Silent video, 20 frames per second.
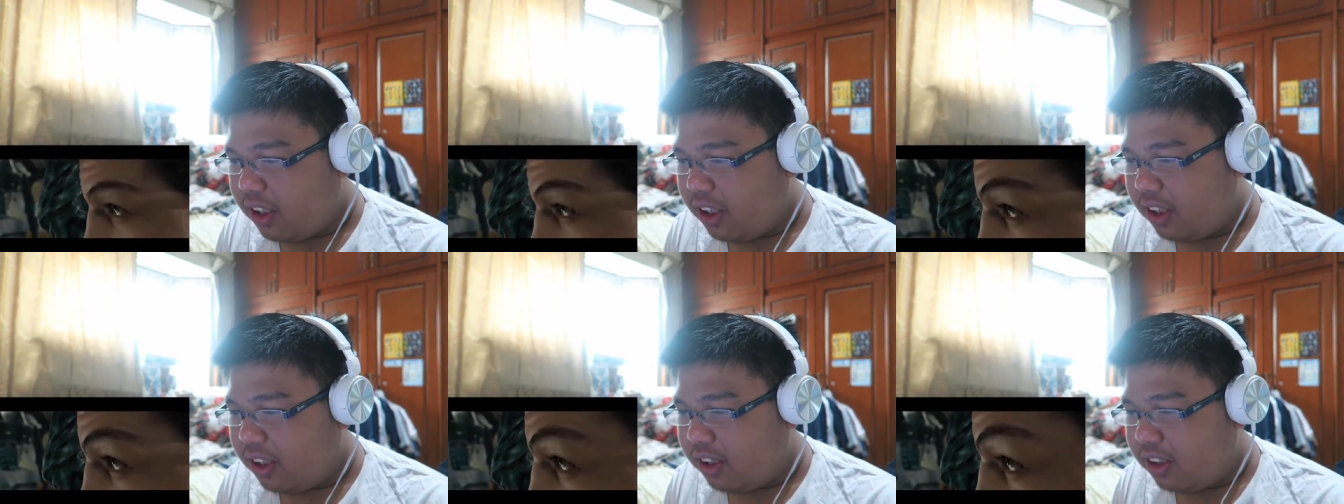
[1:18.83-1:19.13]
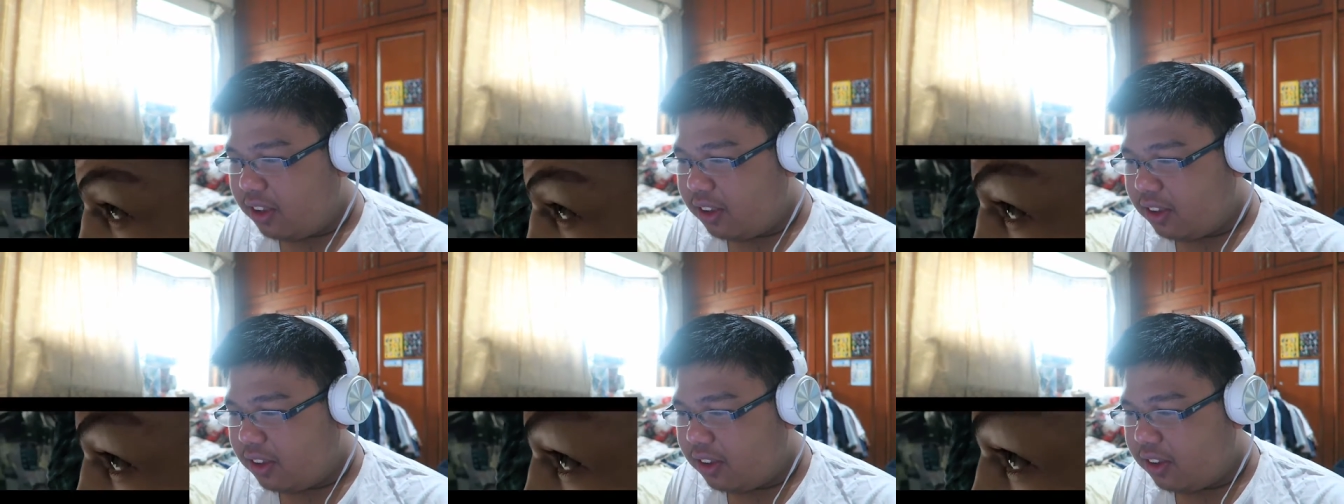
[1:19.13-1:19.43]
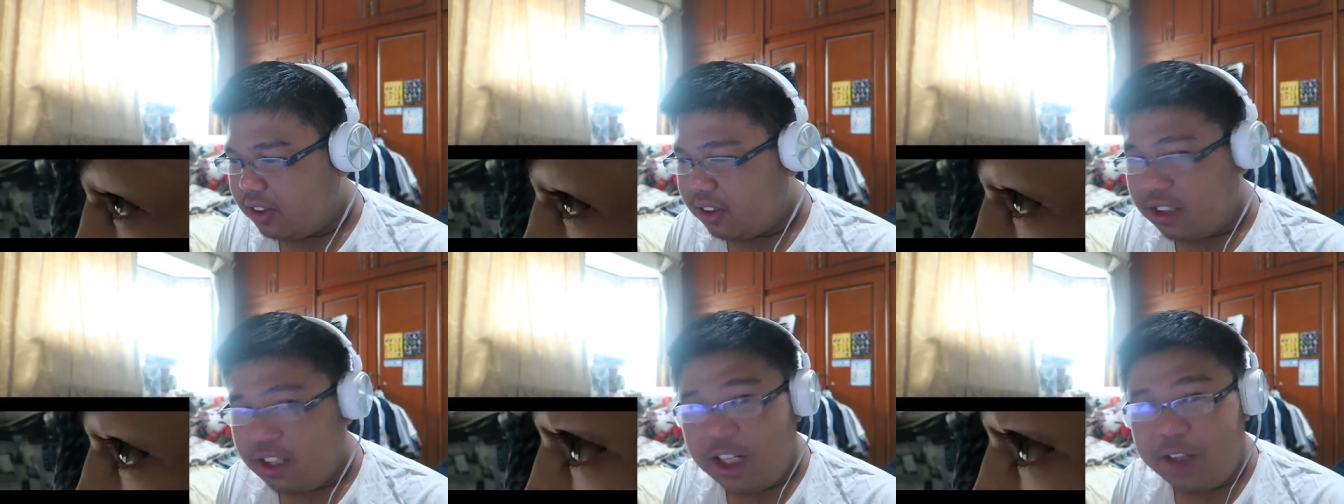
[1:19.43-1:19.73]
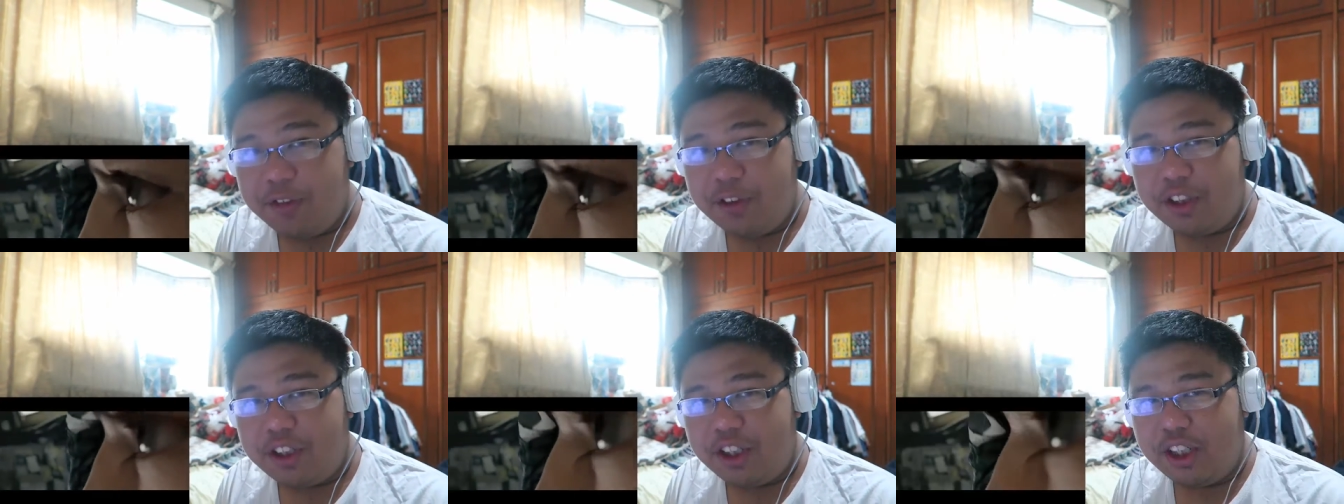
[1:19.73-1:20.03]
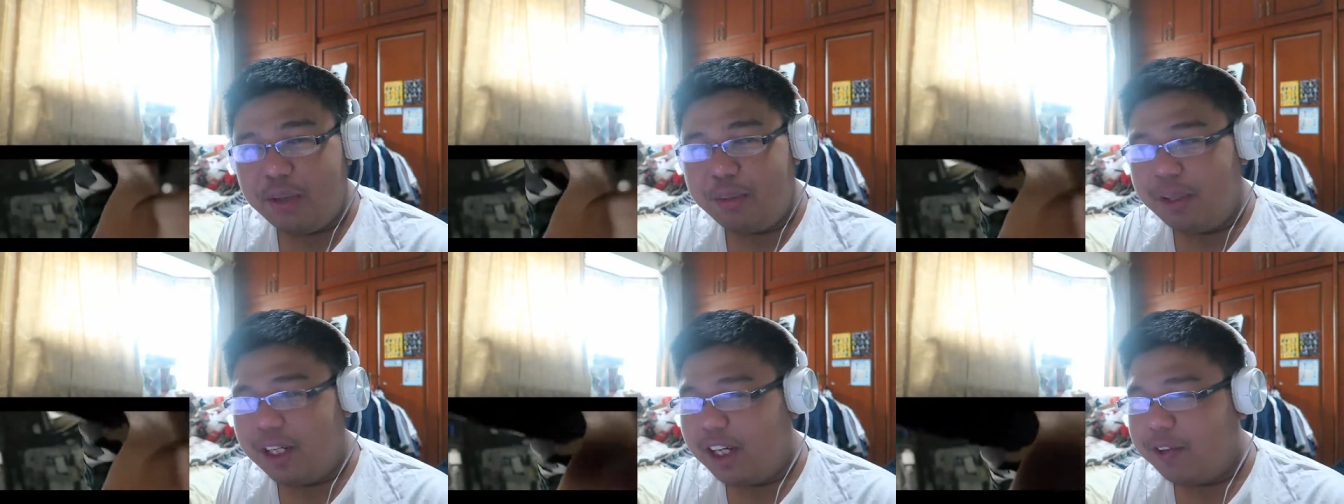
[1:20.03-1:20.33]
the oasis. I have to tell
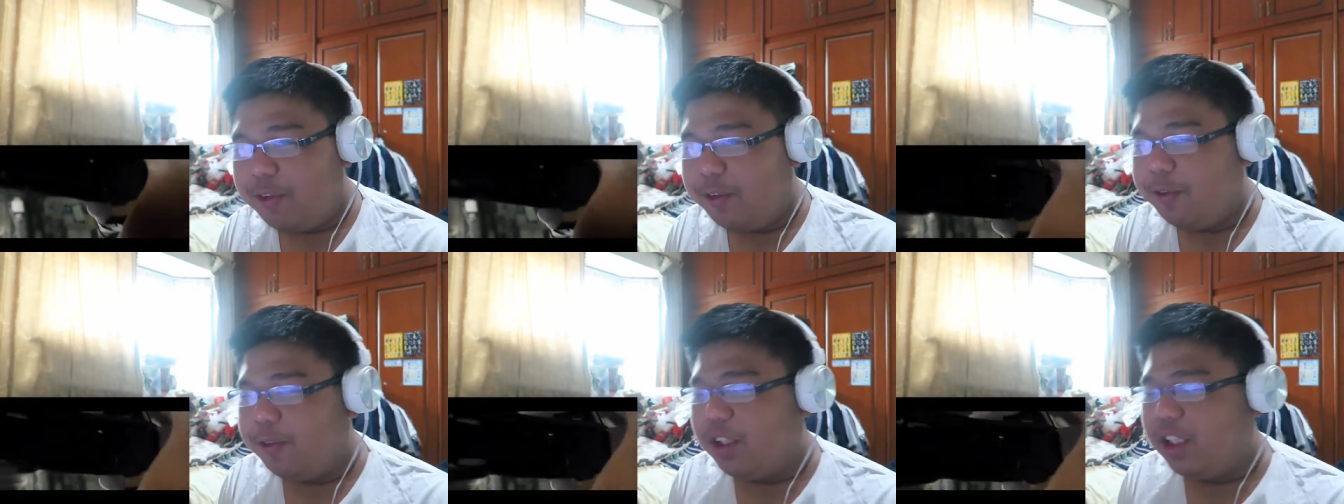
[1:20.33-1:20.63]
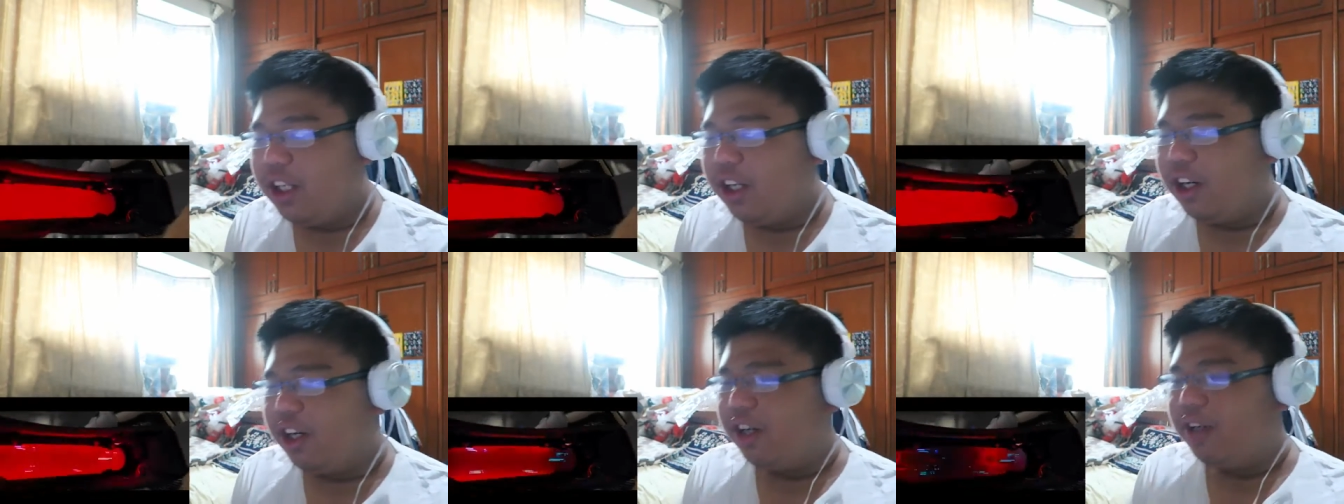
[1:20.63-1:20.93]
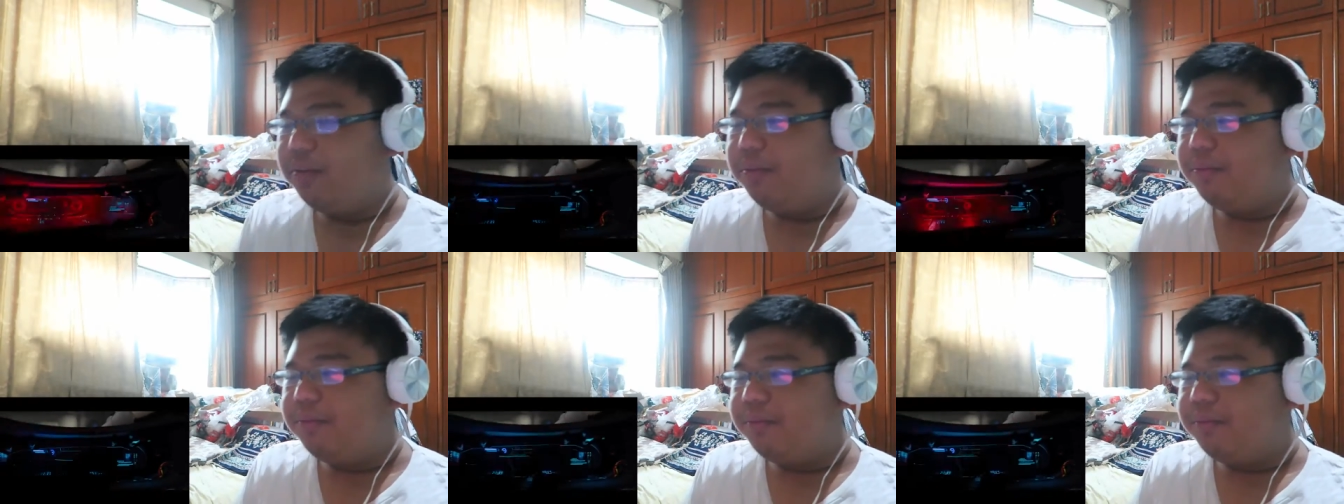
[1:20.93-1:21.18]
you, but after VR,